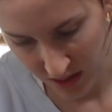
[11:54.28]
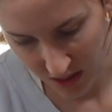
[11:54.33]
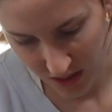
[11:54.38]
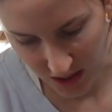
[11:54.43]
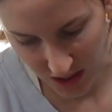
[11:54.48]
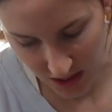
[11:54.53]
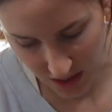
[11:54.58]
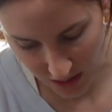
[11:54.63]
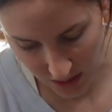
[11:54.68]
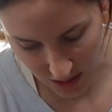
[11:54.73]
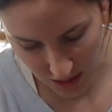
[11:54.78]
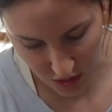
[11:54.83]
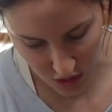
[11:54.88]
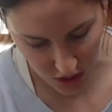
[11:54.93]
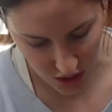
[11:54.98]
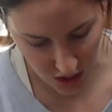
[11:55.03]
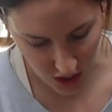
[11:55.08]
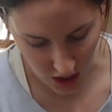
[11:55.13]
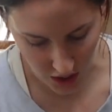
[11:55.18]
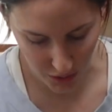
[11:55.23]
See how that
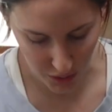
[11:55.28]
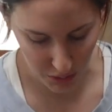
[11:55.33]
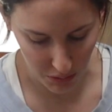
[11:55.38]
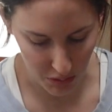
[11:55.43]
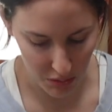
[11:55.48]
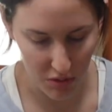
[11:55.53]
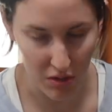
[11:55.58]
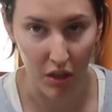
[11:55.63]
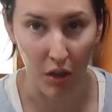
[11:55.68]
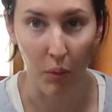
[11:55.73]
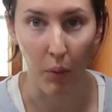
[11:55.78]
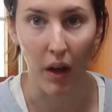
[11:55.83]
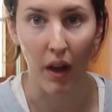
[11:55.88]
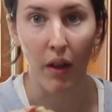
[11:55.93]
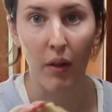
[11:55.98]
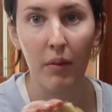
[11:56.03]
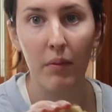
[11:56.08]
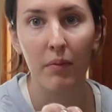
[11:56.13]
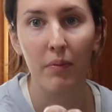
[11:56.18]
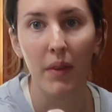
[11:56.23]
just cut through so
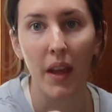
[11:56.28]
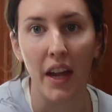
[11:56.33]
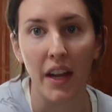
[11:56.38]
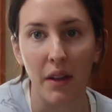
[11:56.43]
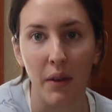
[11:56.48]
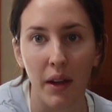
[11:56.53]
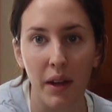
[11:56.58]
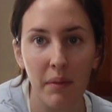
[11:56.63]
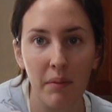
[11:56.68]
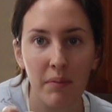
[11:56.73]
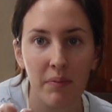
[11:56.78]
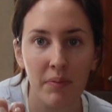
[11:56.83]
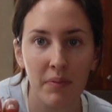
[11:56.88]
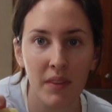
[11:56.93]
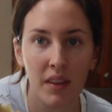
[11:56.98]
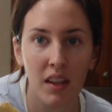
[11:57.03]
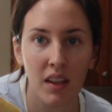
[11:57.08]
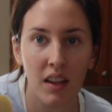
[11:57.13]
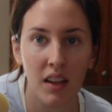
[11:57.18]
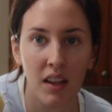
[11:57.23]
well? Anyway,
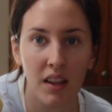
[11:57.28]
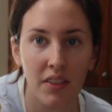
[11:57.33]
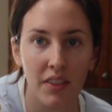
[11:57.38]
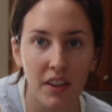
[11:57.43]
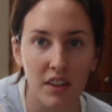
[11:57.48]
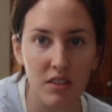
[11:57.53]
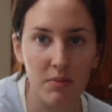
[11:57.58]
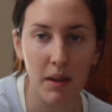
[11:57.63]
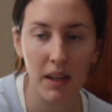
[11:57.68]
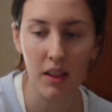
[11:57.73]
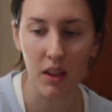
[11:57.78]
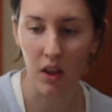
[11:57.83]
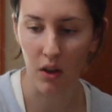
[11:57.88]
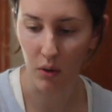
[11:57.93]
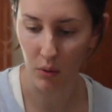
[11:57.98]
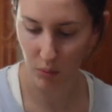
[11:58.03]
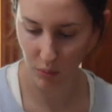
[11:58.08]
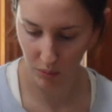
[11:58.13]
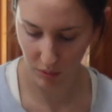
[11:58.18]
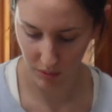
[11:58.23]
here's my
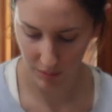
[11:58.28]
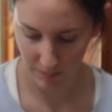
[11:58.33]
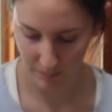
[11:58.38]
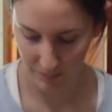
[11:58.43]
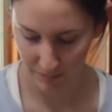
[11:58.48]
loaf.